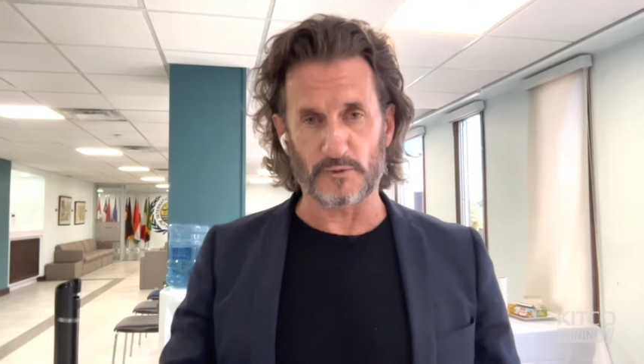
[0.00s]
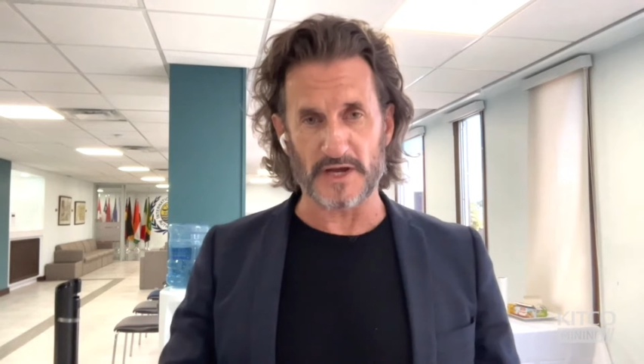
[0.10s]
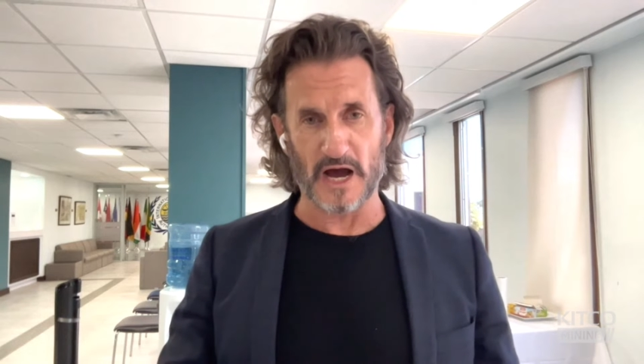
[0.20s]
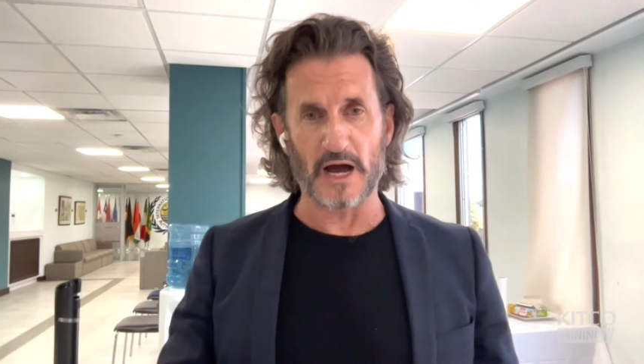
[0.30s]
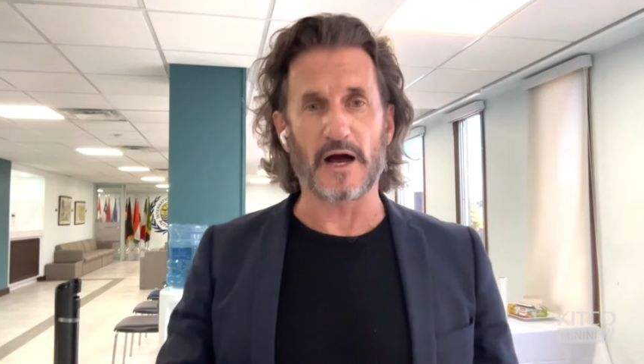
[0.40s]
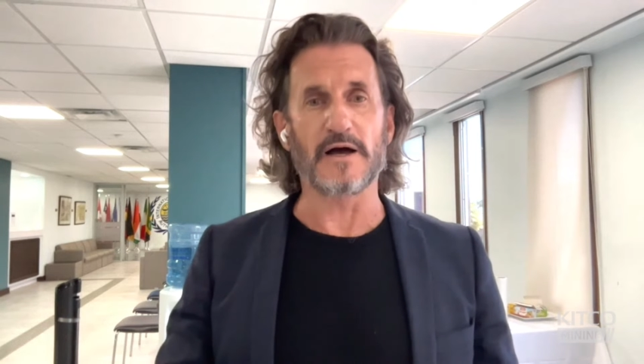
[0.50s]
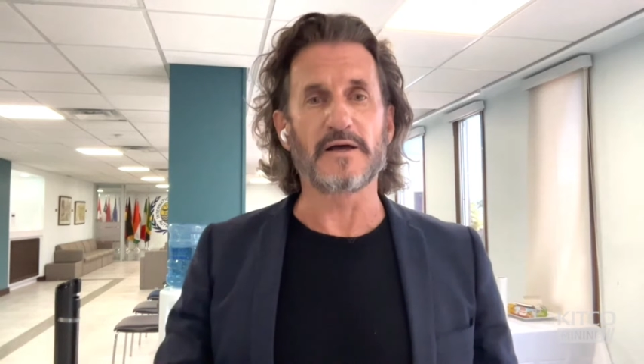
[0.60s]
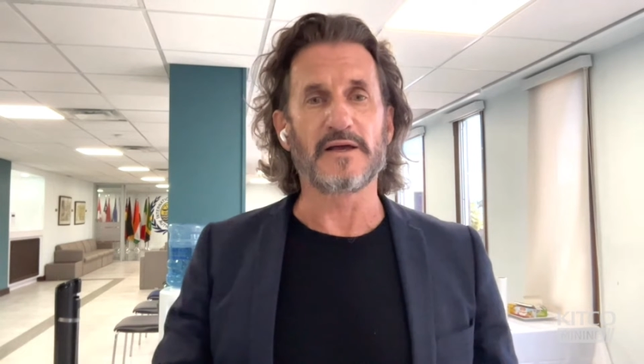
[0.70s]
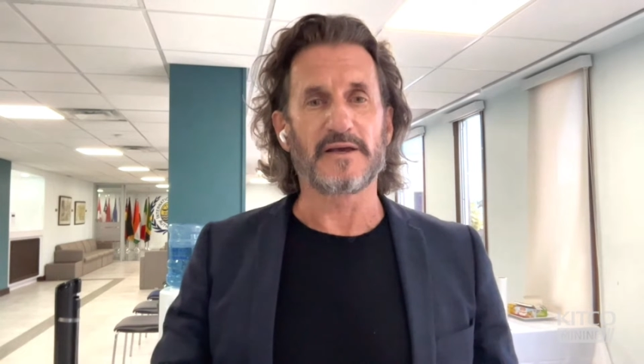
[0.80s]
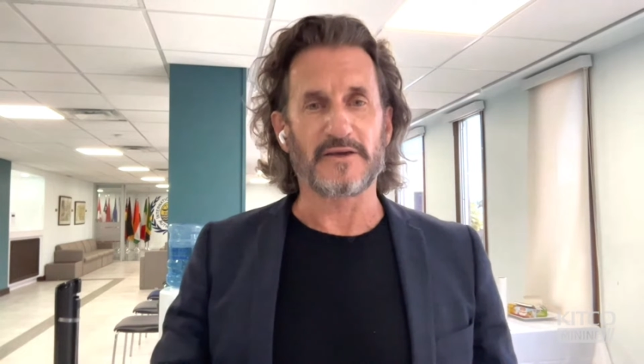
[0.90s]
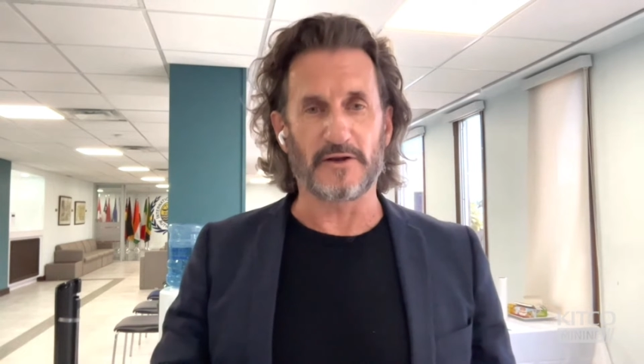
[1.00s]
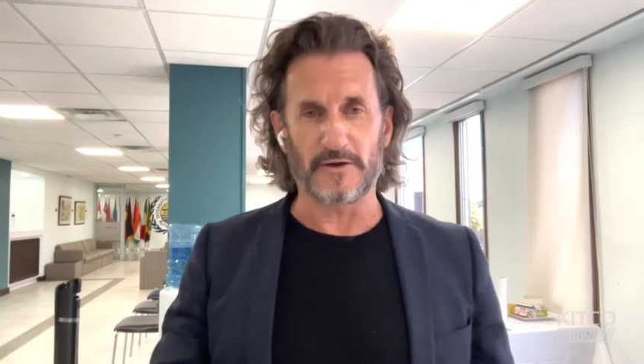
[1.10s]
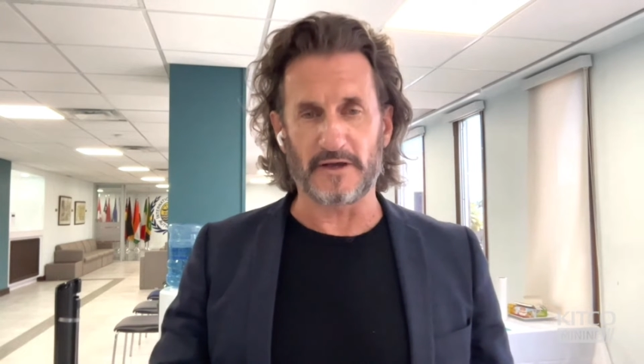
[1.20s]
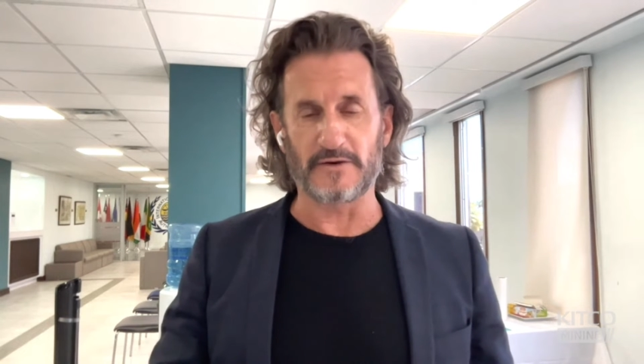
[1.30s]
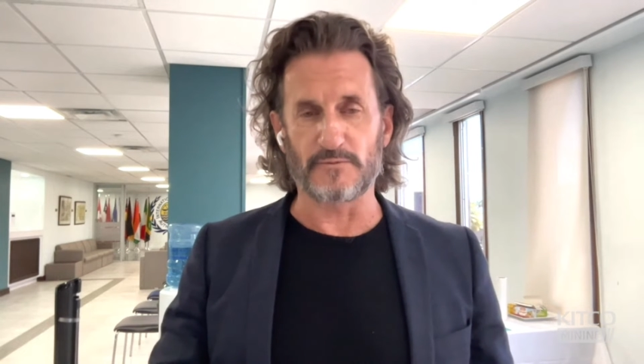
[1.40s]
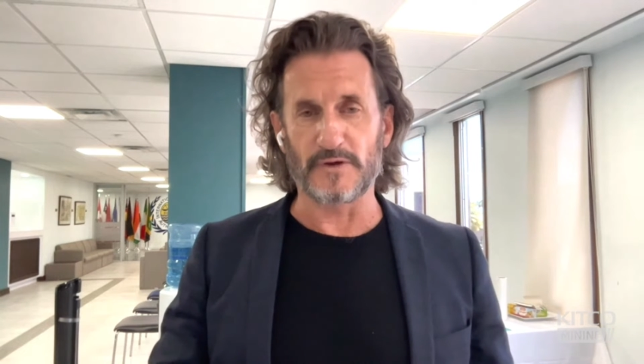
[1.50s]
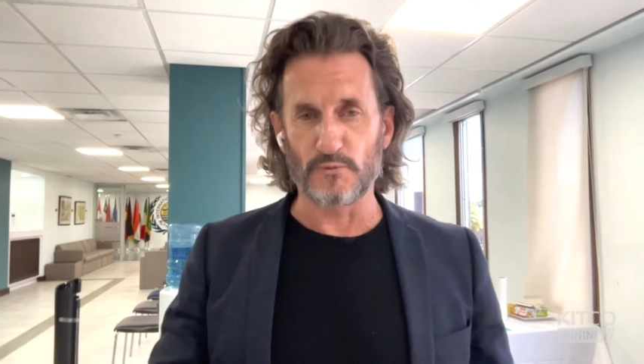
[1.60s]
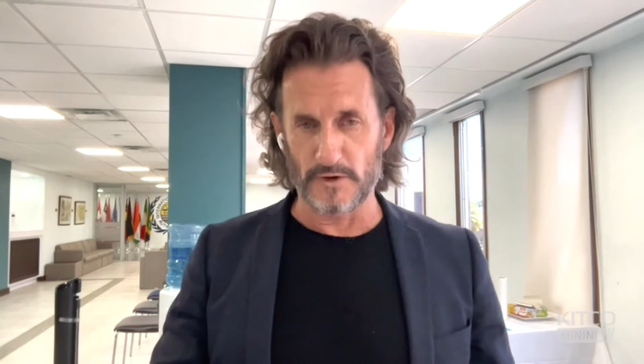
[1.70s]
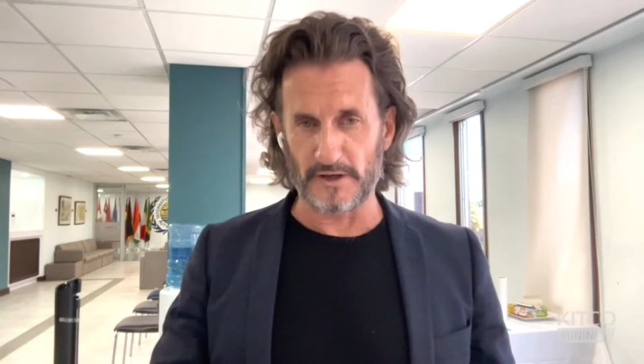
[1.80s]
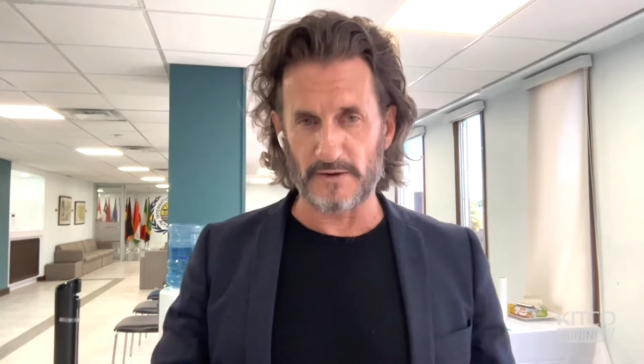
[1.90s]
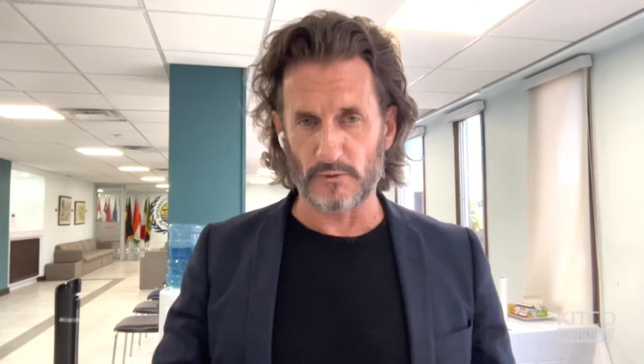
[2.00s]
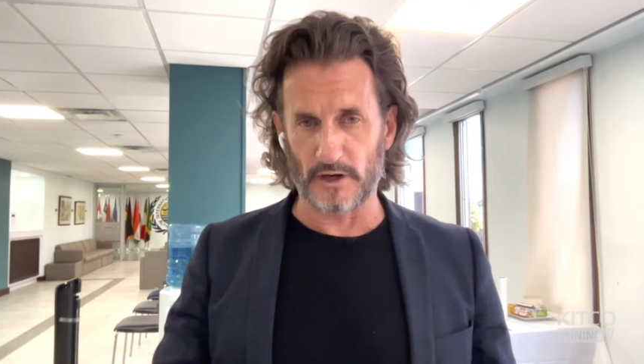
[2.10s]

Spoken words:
that we are, it really